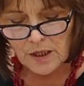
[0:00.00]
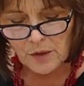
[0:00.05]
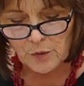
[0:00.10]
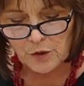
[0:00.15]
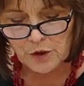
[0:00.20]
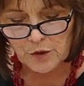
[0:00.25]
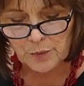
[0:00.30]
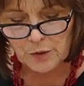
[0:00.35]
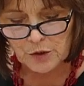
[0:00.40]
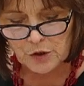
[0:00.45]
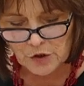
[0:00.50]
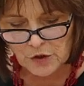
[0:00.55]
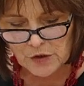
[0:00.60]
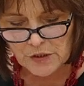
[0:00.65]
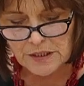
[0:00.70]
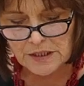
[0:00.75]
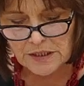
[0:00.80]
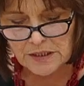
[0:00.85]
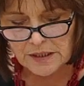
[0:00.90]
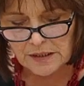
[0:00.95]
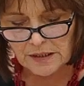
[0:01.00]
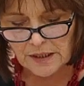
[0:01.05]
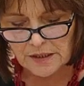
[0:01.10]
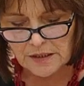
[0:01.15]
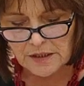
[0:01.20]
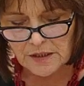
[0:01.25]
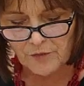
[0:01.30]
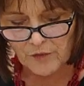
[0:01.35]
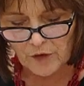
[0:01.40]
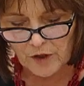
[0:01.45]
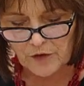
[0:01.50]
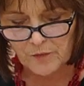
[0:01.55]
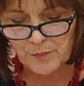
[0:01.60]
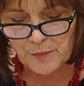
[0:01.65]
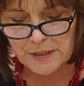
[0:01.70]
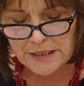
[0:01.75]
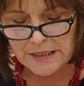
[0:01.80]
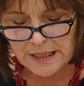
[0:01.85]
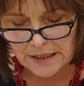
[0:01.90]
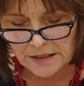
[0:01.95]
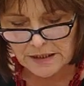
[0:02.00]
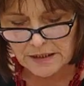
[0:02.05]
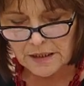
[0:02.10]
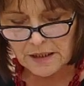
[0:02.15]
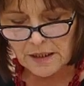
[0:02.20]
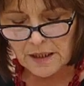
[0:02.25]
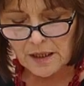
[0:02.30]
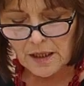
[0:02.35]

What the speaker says: which produces the 95%